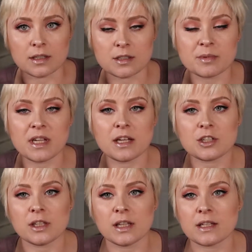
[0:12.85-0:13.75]

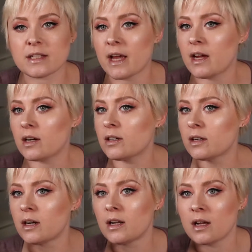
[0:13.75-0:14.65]
substantially less
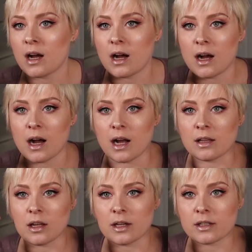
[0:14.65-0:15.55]
hair,
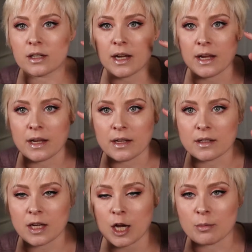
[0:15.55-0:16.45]
eyeliner
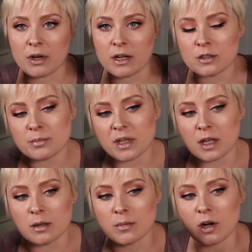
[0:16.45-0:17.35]
and eyebrows
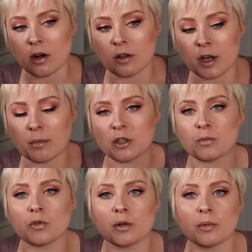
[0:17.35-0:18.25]
become all that
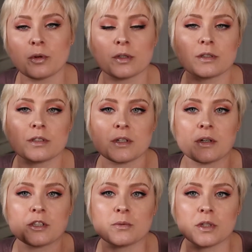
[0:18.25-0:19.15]
much more important.
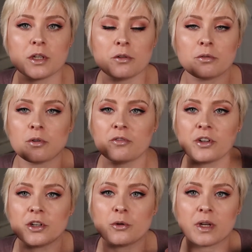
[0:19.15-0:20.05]
So I just wanted to go through a
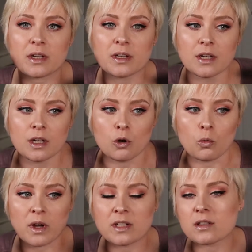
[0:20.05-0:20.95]
very quick
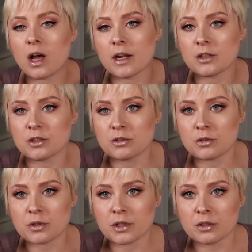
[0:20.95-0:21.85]
winged liner
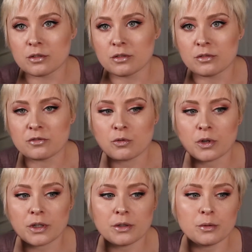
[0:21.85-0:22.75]
tutorial
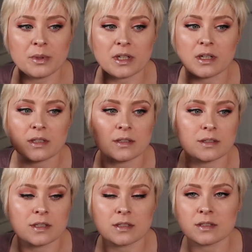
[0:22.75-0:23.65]
for you
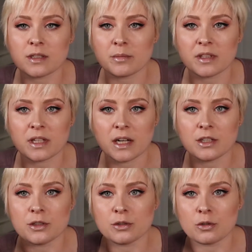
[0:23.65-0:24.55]
because this is something that
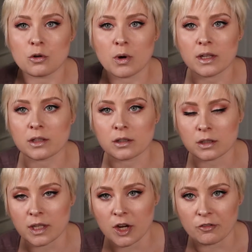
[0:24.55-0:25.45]
I do quite
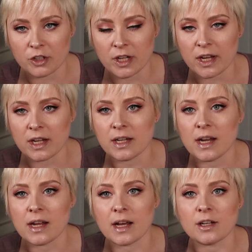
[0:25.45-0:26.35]
literally every
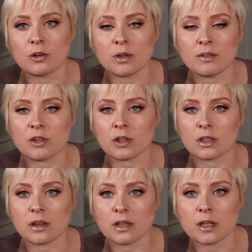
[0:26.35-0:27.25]
day and I don't even
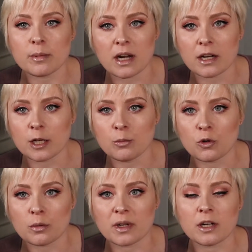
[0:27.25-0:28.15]
hardly think about it
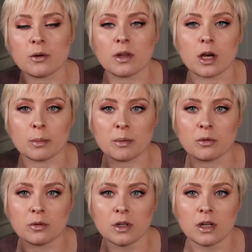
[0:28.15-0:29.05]
anymore, but I know a lot of
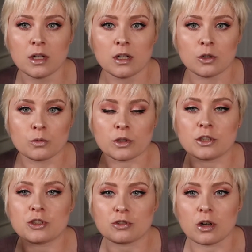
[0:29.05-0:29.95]
people
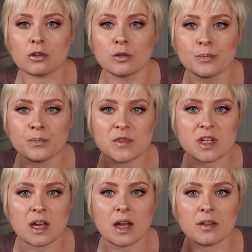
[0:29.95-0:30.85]
really struggle
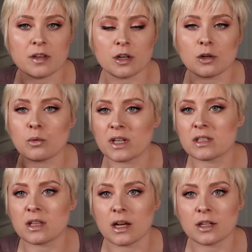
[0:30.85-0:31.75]
to get their
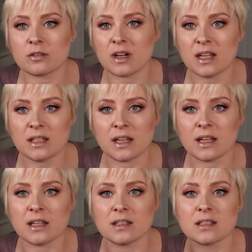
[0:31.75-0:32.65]
winged liner right,
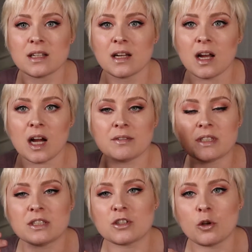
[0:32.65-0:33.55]
and I've
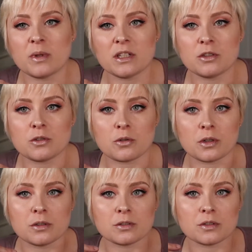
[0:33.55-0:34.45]
seen so many
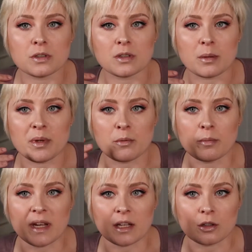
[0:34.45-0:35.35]
tutorials that
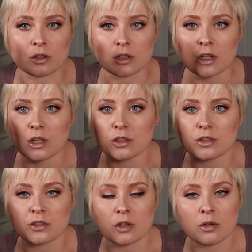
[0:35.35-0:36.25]
people make it look
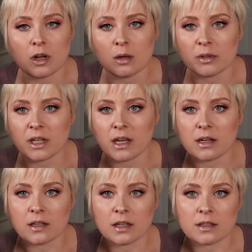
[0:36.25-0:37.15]
so
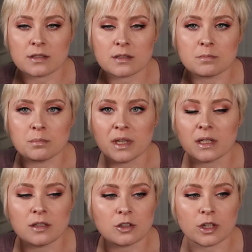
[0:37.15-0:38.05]
complicated and like it's this
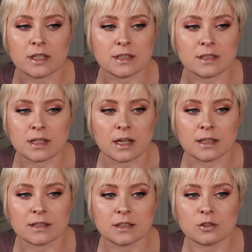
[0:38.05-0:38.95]
big crazy
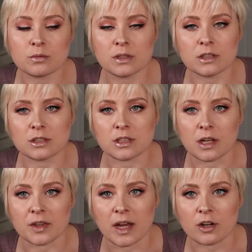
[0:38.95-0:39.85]
science, and it's really just
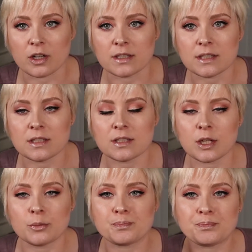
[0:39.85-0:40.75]
not that crazy.
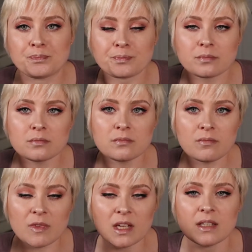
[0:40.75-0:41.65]
So
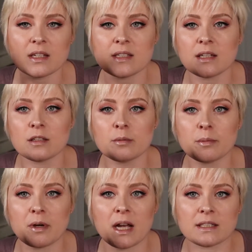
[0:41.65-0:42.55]
it does take a little
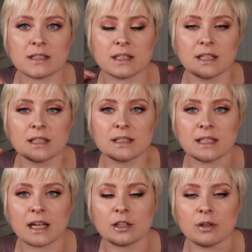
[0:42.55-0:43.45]
bit of practice to get it
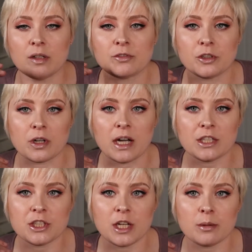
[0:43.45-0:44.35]
exactly right for your eye
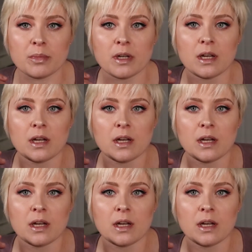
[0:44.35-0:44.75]
shape,